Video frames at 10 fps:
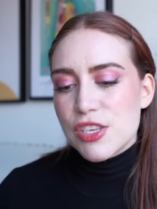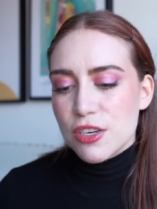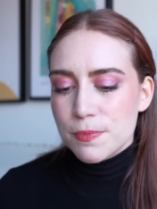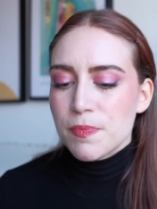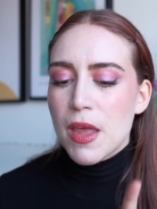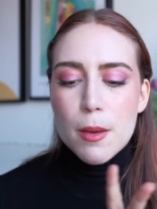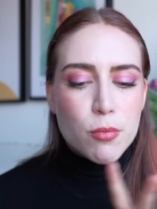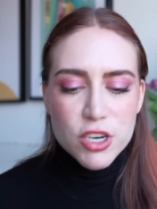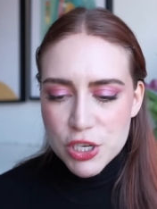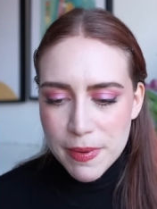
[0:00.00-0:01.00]
So
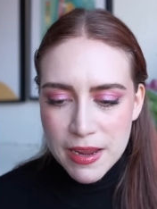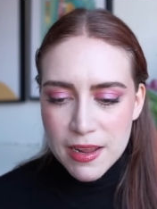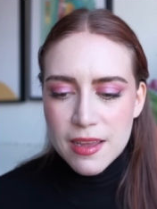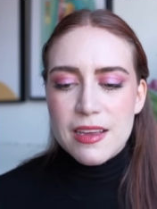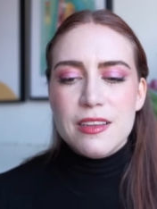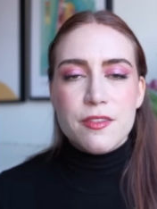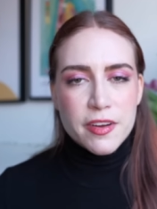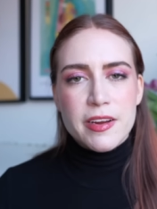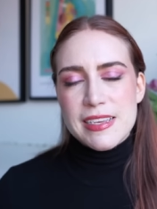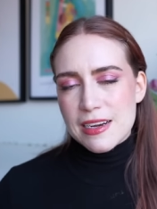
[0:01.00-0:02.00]
project panning is
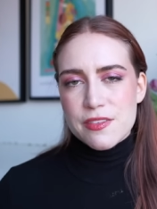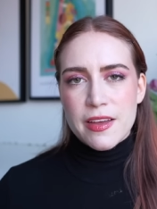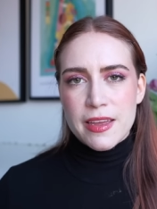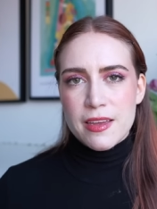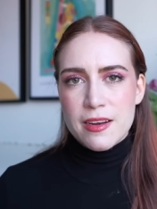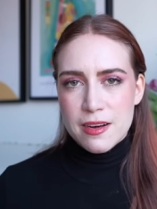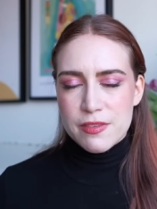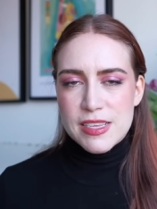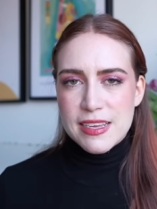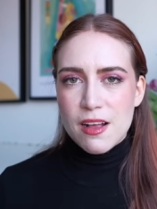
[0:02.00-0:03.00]
very satisfying in and of
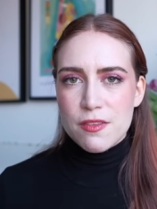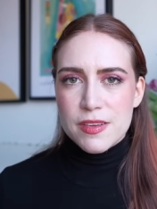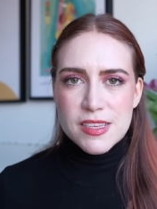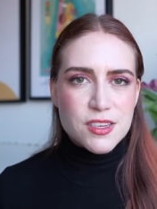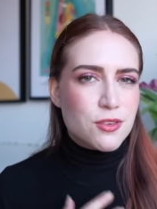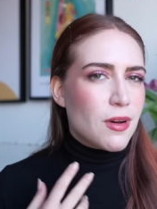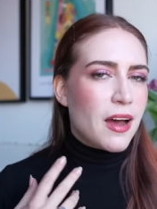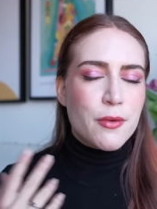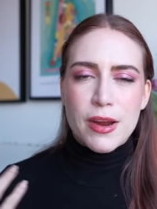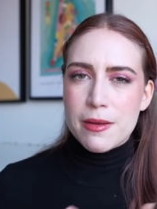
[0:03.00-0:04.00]
itself and so
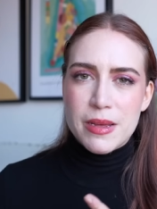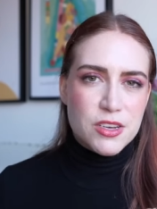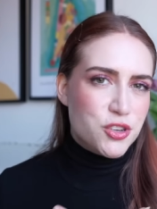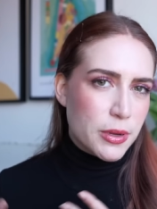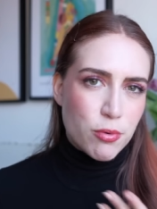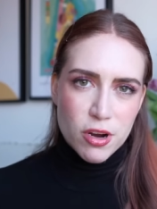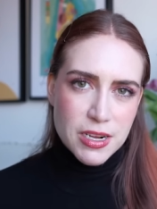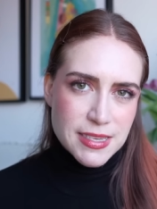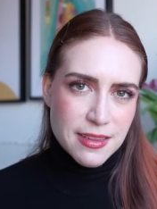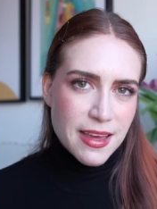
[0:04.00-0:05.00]
I recommend doing
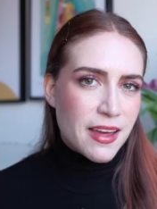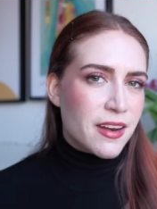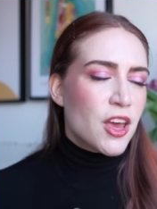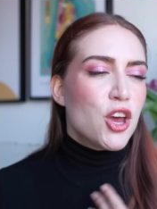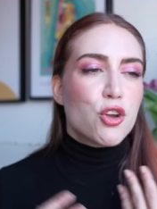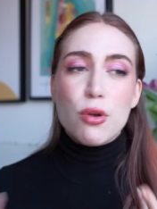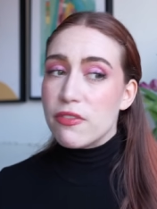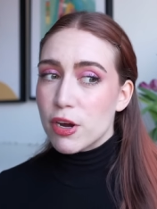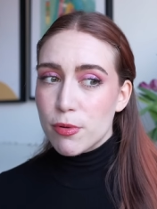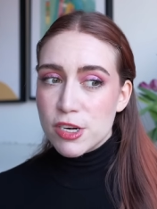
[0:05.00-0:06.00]
products like that.
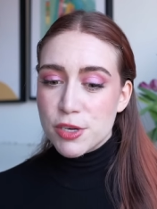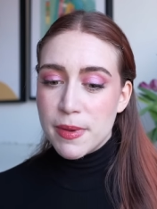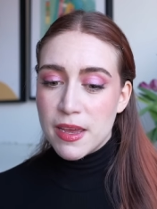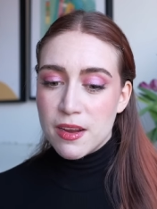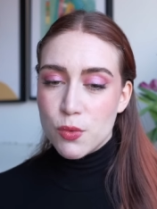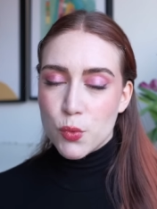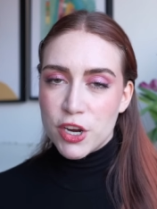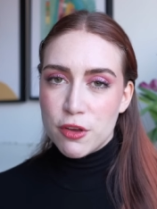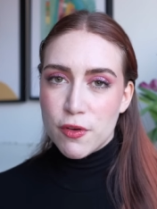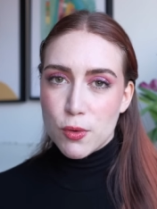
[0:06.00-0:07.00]
Graveyard project pan where
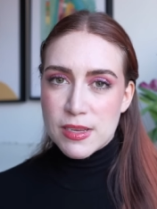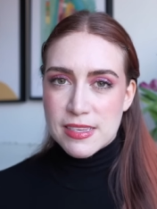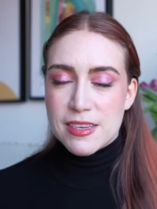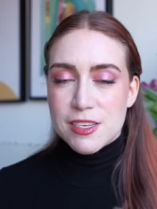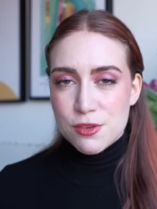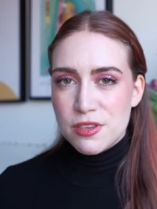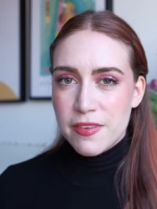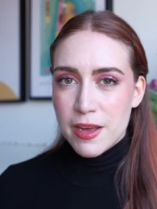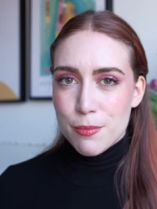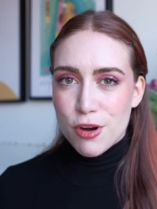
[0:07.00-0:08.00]
you focus
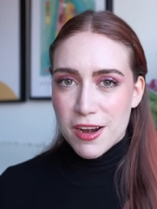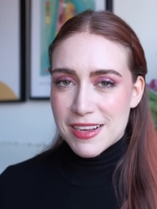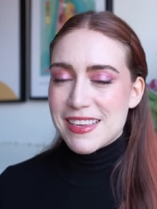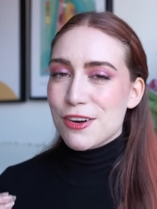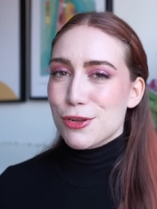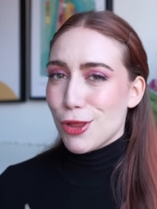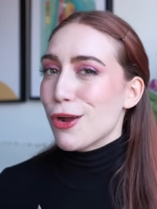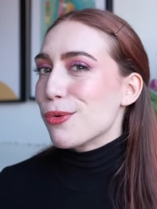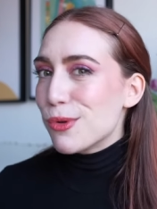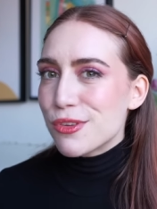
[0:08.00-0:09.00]
exclusively on products that are a
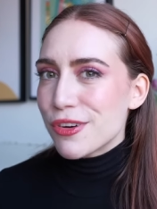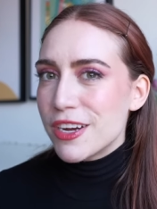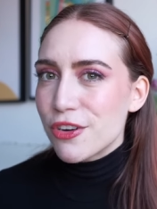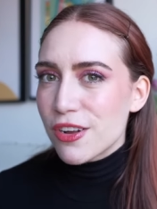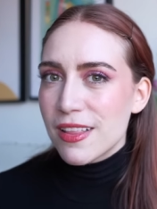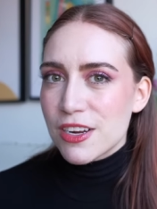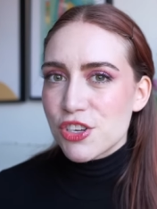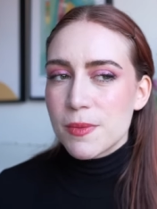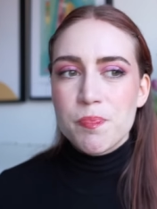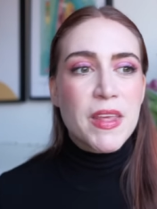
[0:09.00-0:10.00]
lot older in your
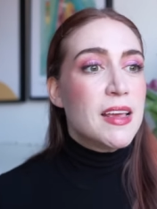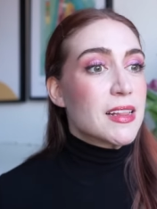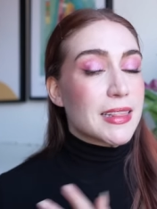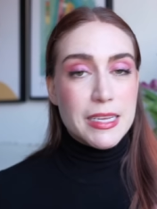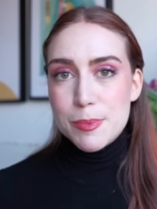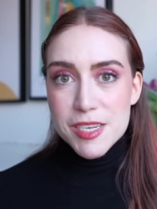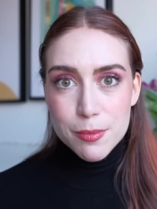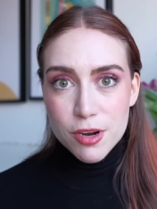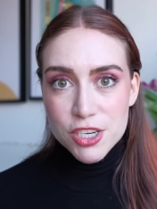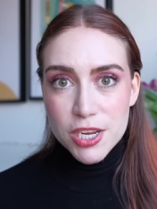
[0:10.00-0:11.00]
collection. Lipstick
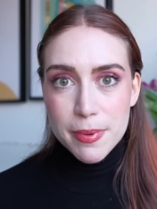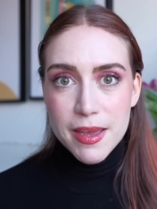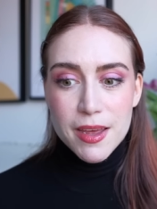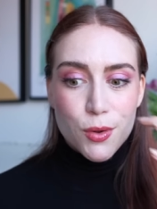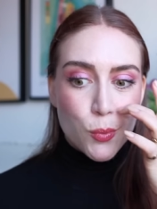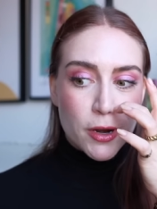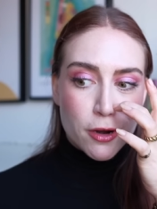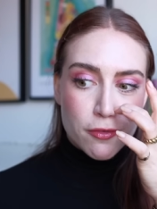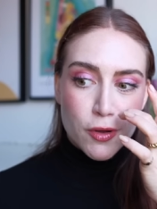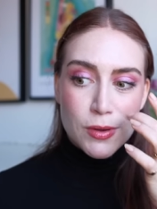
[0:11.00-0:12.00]
project pan where
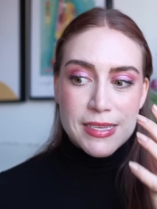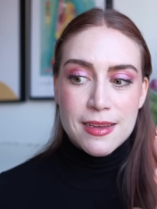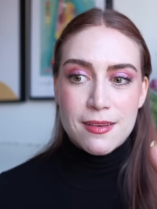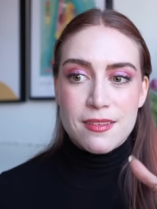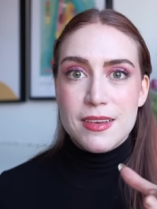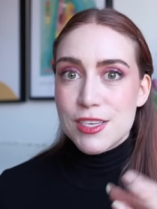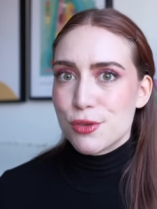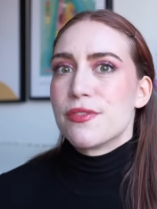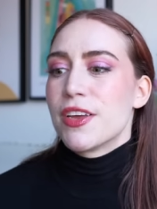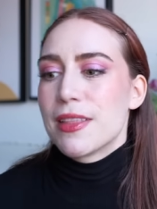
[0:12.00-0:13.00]
you're focusing
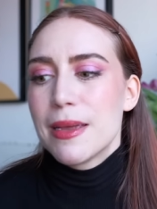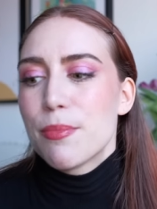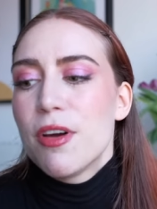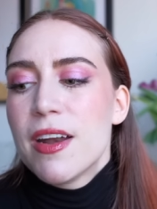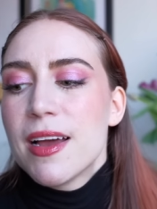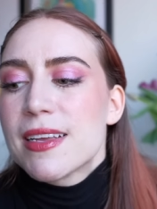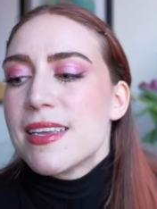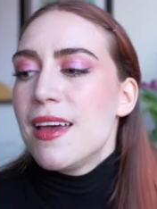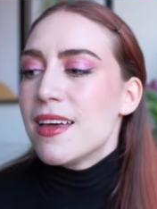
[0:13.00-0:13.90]
exclusively on lip products.